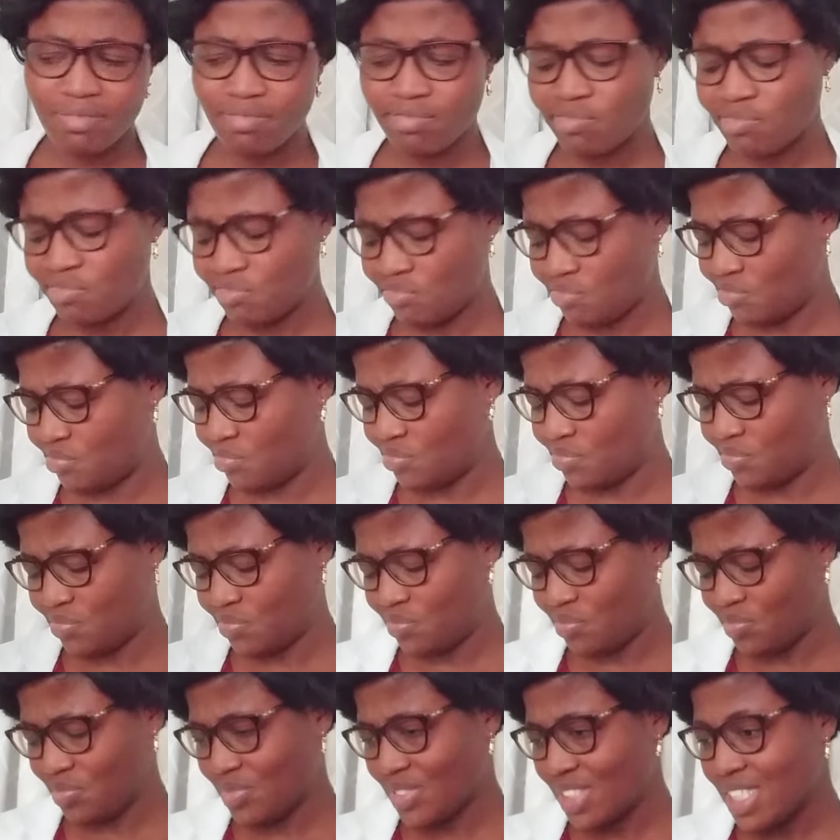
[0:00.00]

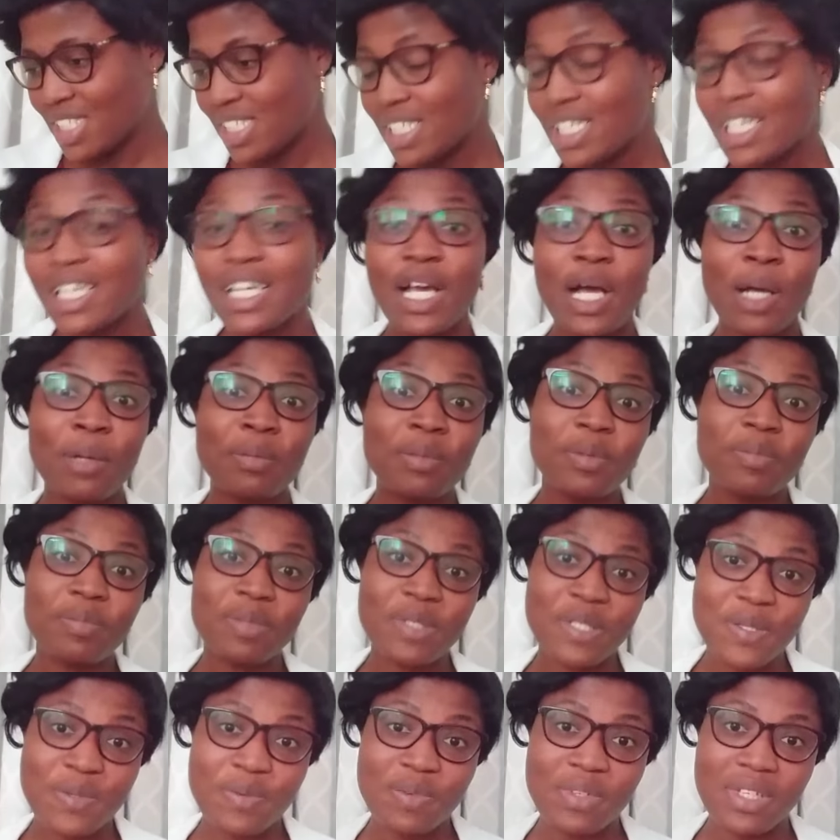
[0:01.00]
I'm
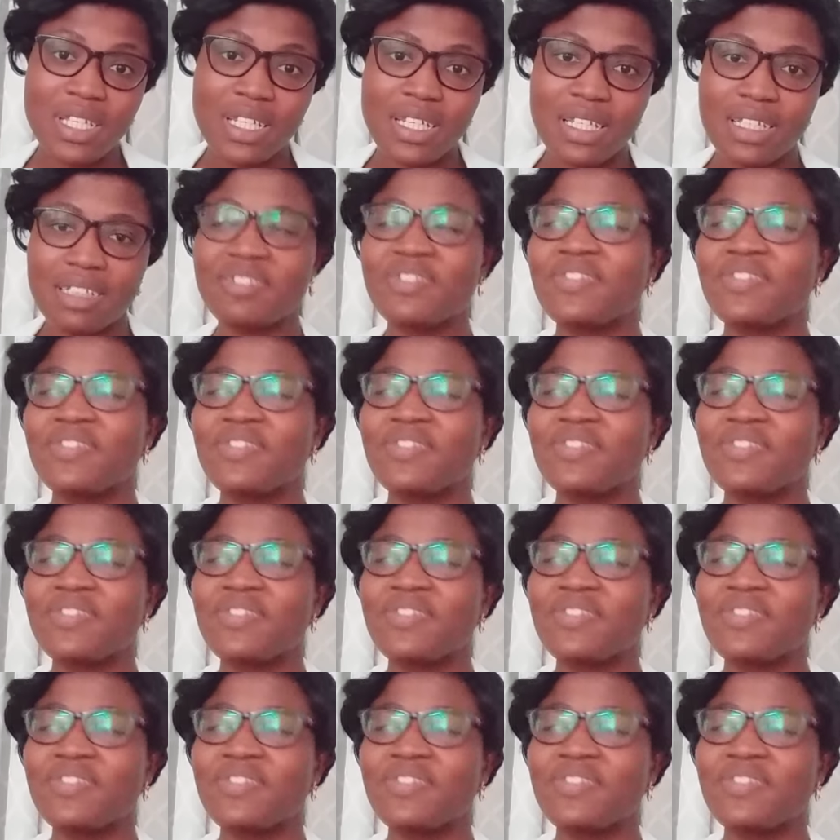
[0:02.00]
in between.